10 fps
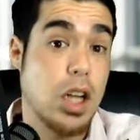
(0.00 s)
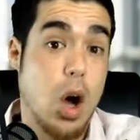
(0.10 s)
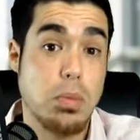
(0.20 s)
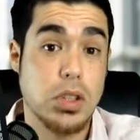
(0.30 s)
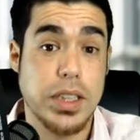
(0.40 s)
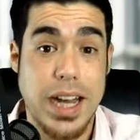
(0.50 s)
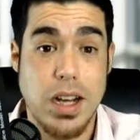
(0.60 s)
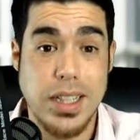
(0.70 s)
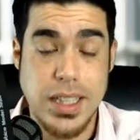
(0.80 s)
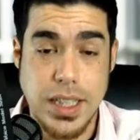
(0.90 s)
almost a
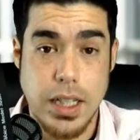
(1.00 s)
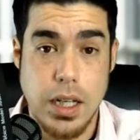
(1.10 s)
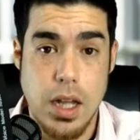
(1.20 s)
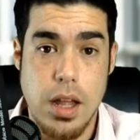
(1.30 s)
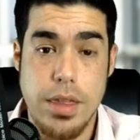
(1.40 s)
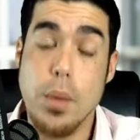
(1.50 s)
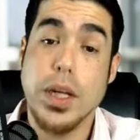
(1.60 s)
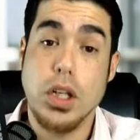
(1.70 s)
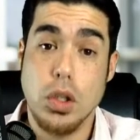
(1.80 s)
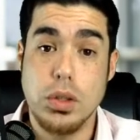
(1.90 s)
guarantee, that
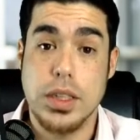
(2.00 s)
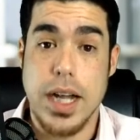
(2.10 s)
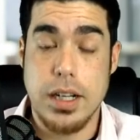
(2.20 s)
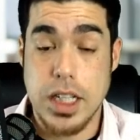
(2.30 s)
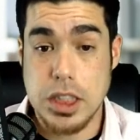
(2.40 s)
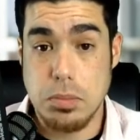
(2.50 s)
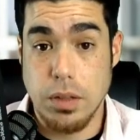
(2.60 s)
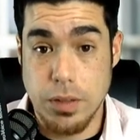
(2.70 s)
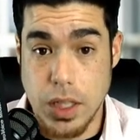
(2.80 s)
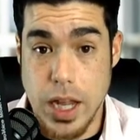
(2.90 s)
we lose that customer
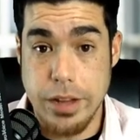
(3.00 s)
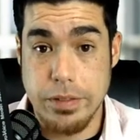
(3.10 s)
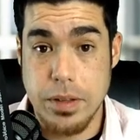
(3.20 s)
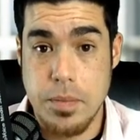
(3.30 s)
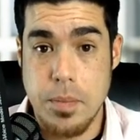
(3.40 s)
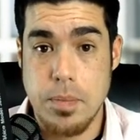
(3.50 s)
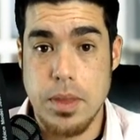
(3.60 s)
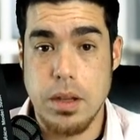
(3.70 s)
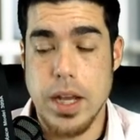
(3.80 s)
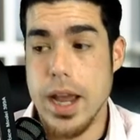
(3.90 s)
for life.
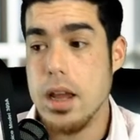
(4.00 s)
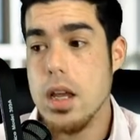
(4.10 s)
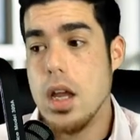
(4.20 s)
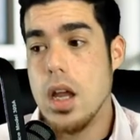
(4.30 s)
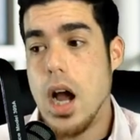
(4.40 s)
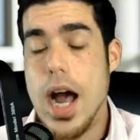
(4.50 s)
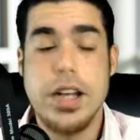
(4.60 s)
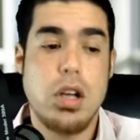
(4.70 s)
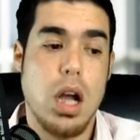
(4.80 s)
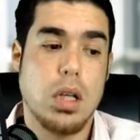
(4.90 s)
Okay? I
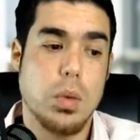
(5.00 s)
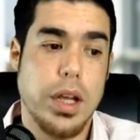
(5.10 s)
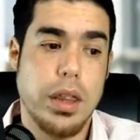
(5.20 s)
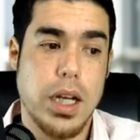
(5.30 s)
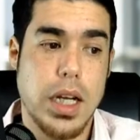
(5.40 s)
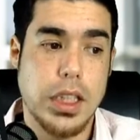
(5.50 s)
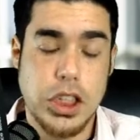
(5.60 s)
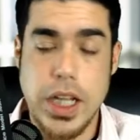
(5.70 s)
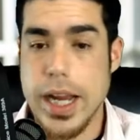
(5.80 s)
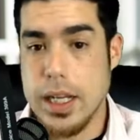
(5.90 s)
talked with
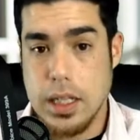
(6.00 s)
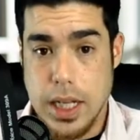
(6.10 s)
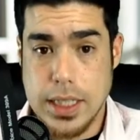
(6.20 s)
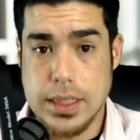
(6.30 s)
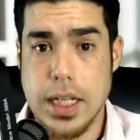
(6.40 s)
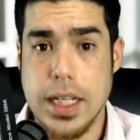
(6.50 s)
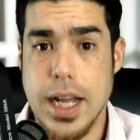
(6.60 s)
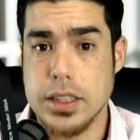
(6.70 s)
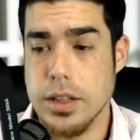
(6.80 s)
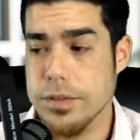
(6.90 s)
Shane, and like I said, he
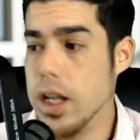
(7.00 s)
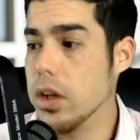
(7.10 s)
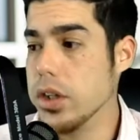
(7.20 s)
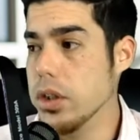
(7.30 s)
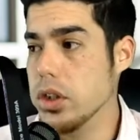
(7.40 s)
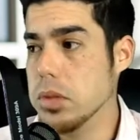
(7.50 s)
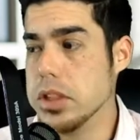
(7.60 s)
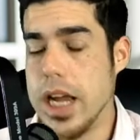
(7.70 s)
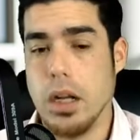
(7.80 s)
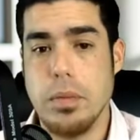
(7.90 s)
has a fellow YouTube
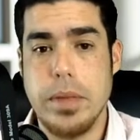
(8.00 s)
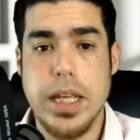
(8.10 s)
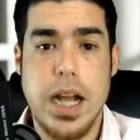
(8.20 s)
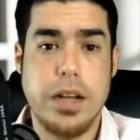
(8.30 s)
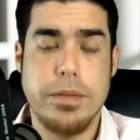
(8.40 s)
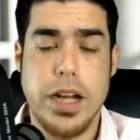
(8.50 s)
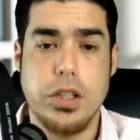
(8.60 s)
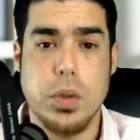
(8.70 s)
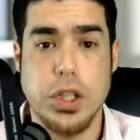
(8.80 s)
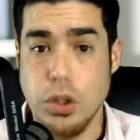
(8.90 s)
channel. He got invited
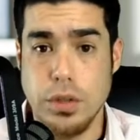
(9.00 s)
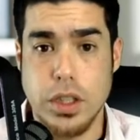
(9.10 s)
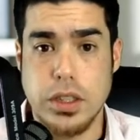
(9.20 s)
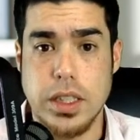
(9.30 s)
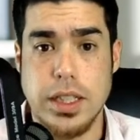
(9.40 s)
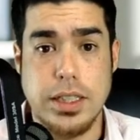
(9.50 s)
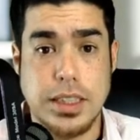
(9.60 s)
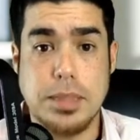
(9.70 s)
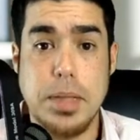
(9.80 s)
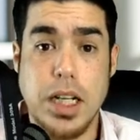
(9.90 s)
to a university to
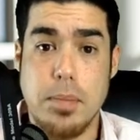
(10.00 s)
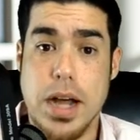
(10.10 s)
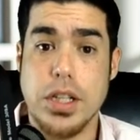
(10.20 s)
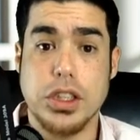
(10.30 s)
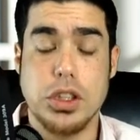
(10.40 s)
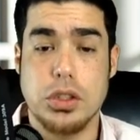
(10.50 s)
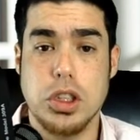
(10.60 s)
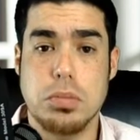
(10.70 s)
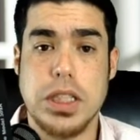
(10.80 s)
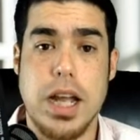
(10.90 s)
speak about his
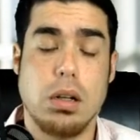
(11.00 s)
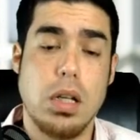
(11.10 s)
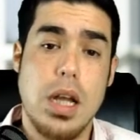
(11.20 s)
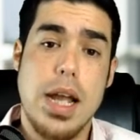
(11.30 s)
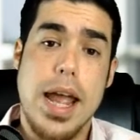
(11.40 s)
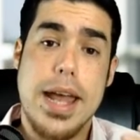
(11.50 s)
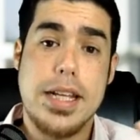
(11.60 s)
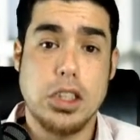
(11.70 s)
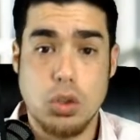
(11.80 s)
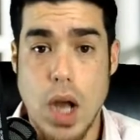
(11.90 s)
YouTube channel and
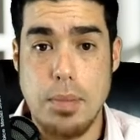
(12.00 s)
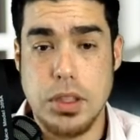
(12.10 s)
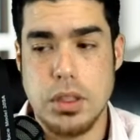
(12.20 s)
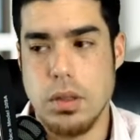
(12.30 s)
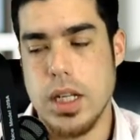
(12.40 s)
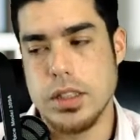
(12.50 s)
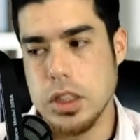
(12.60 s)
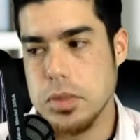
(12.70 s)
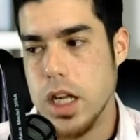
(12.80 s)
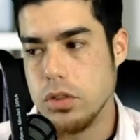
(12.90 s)
his
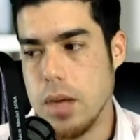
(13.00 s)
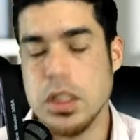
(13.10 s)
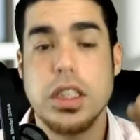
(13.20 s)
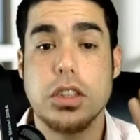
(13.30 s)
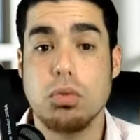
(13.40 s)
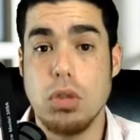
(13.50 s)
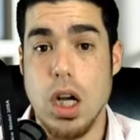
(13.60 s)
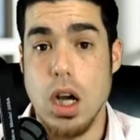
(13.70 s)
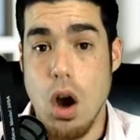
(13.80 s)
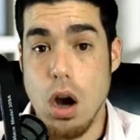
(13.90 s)
his
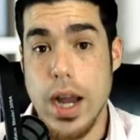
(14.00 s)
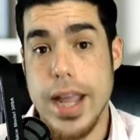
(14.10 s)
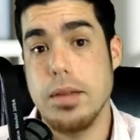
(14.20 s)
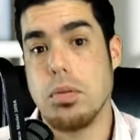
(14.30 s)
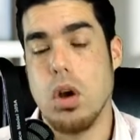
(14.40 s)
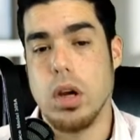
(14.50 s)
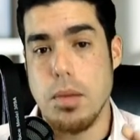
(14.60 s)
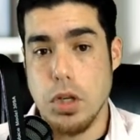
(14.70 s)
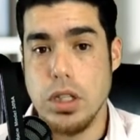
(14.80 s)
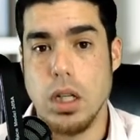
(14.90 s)
RA
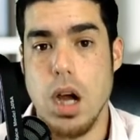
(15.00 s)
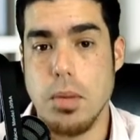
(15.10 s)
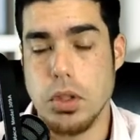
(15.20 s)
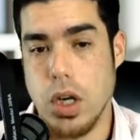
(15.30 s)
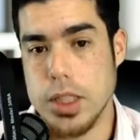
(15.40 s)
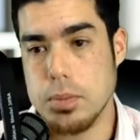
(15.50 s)
program, Retail Arbitrage